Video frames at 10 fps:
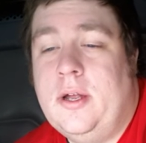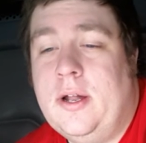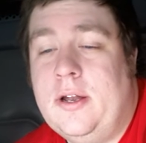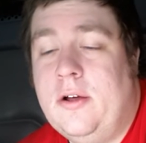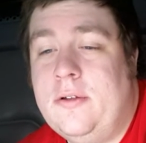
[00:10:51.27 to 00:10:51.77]

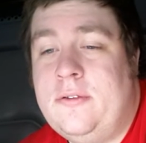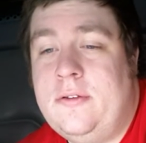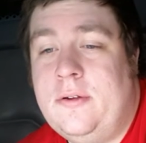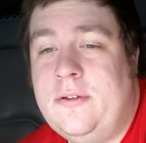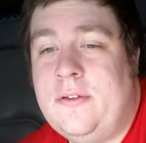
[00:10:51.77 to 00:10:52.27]
I know as
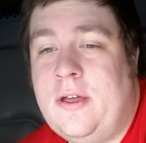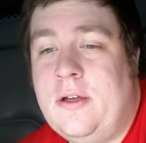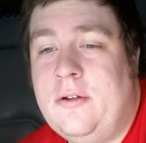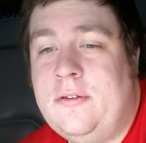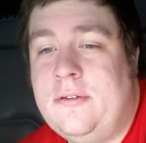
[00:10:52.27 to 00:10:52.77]
soon as I
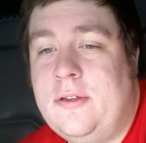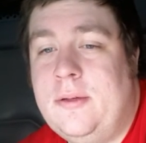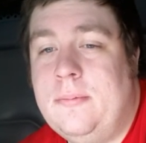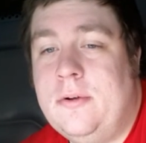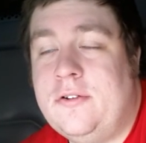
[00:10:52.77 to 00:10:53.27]
go to
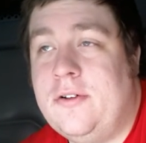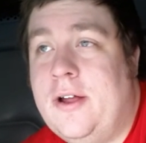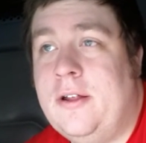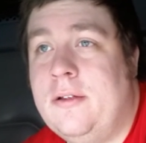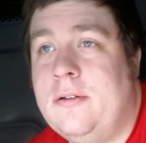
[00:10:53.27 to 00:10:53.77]
sleep or
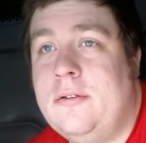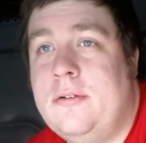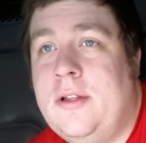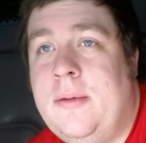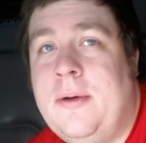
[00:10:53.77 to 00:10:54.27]
try to
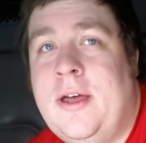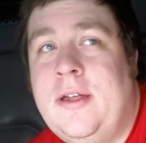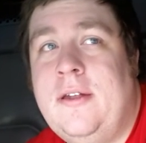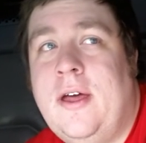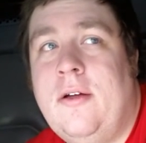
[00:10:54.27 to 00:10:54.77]
lay my
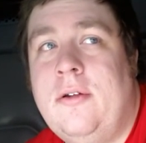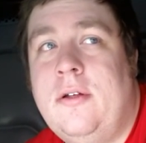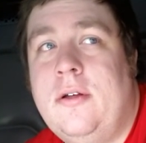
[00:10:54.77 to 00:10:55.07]
head down,